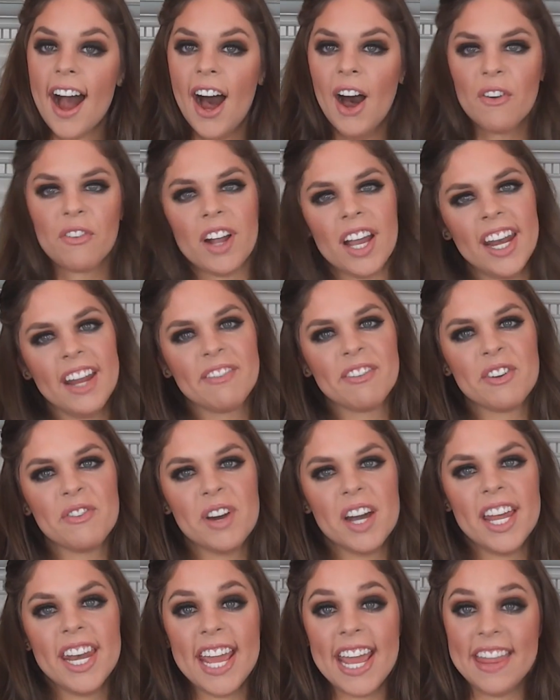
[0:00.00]
All right,
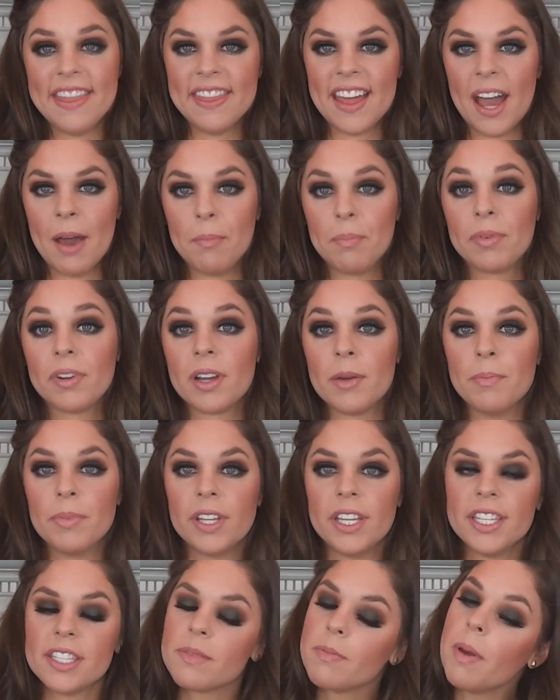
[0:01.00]
everyone, and that
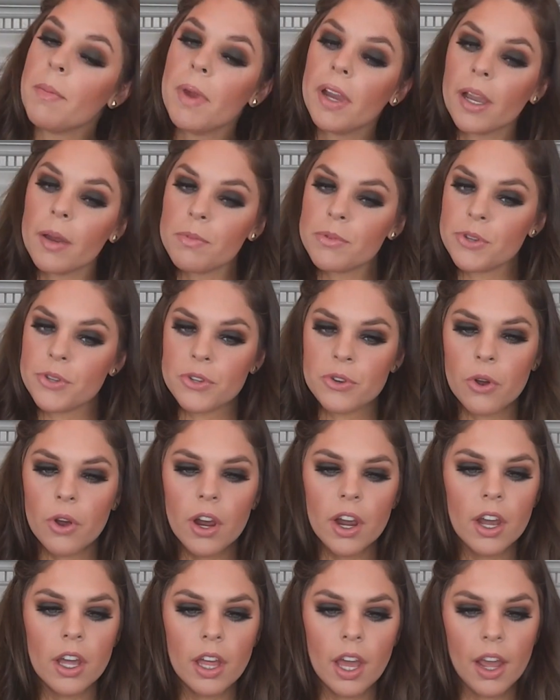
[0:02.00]
completes my makeup
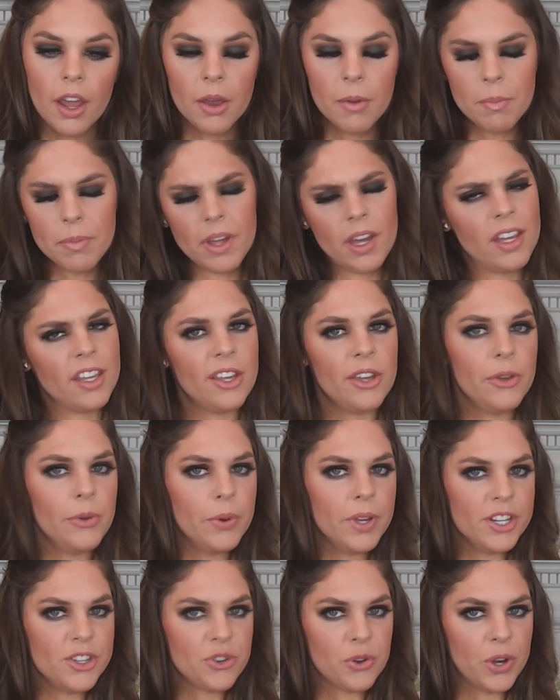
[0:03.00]
tutorial. I hope that you
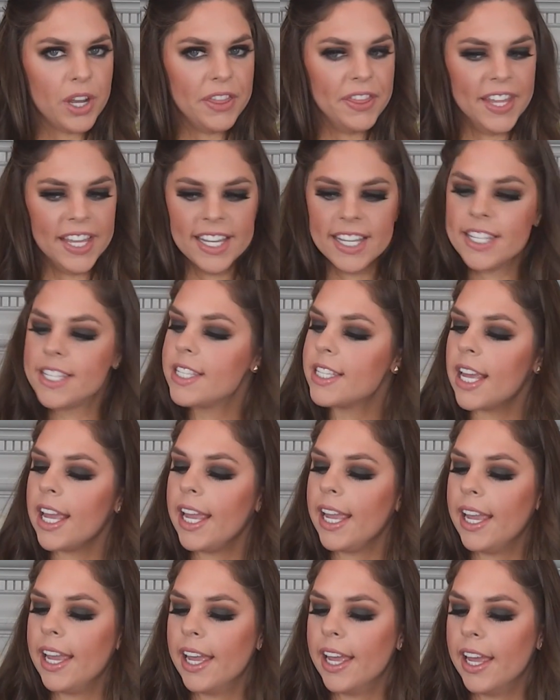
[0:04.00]
enjoyed this,
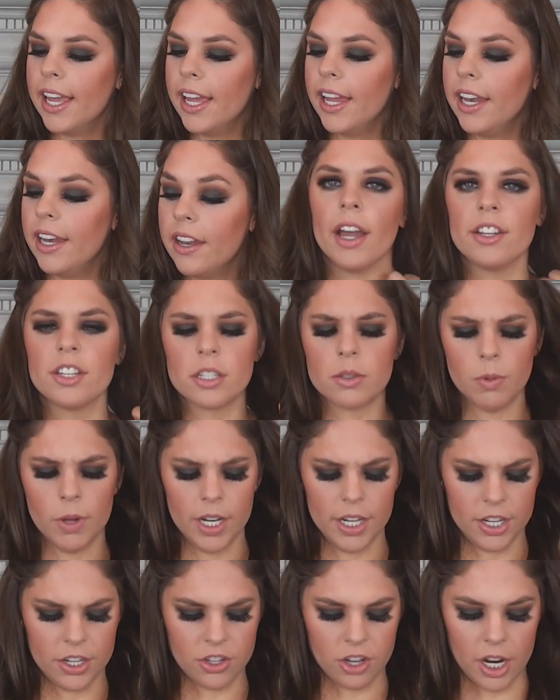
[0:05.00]
and I just
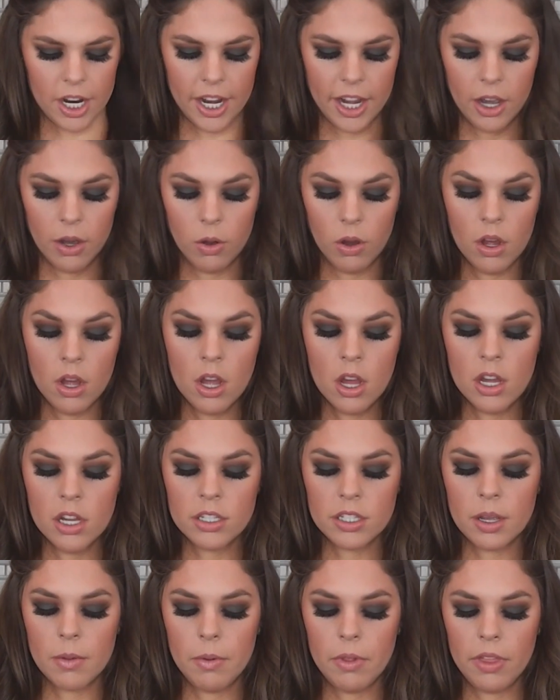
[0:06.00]
wanted to try out
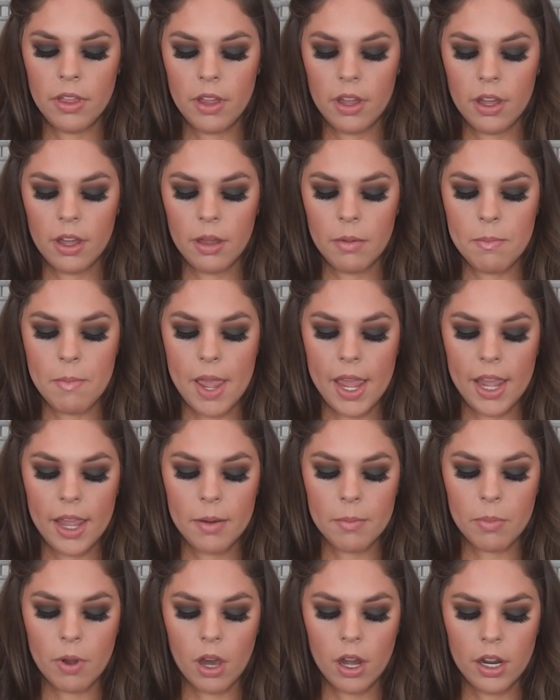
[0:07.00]
some of the
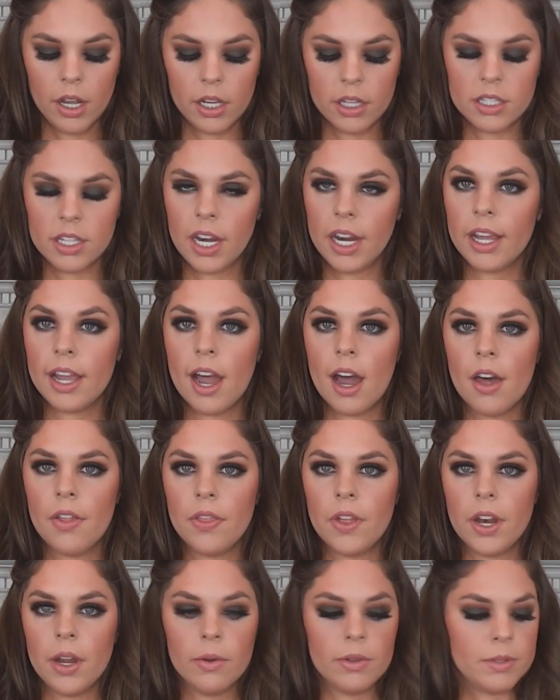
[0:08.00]
main products that I
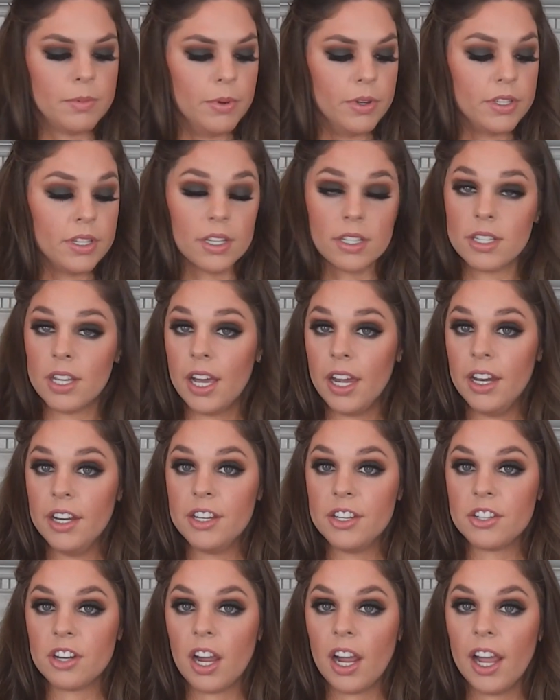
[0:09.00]
got that I was most excited
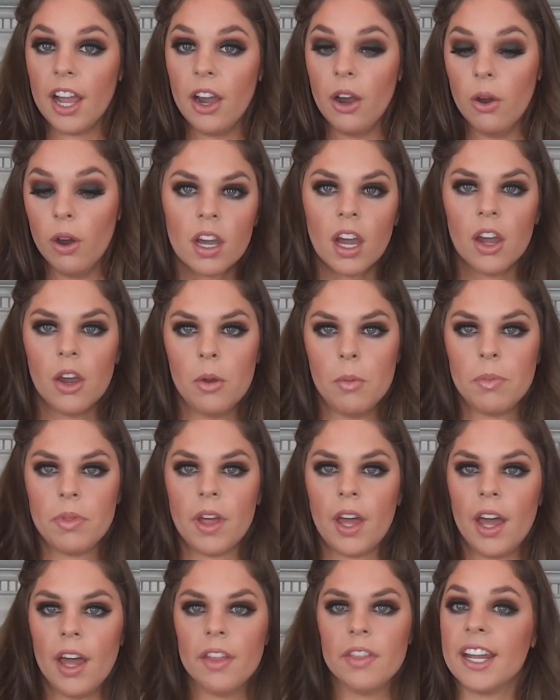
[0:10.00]
to try out. I hope
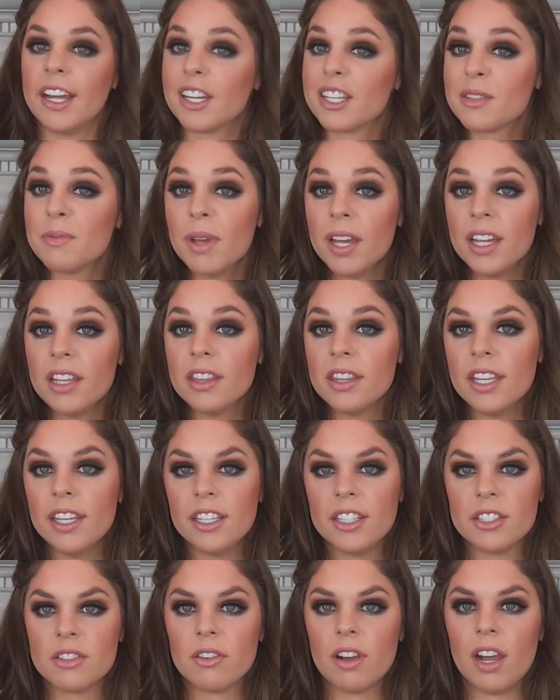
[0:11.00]
that I explained things